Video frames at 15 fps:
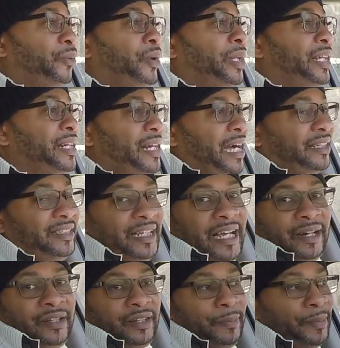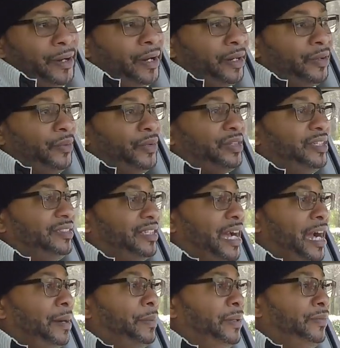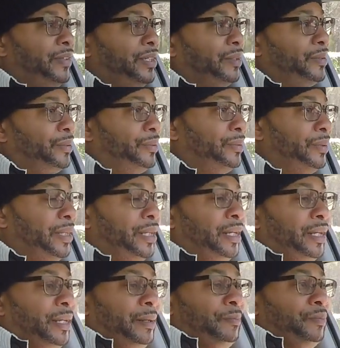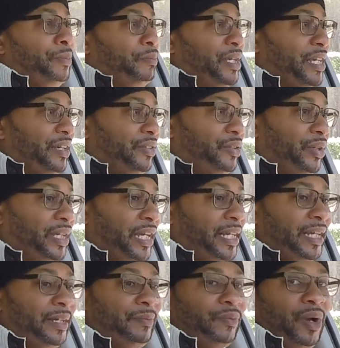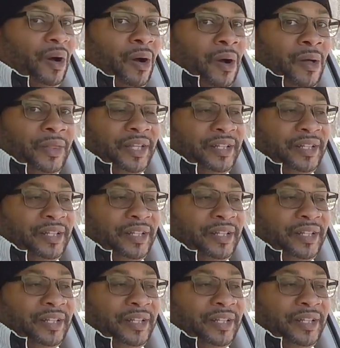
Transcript: really knocked it out of the park with this hybrid vehicle because you're getting all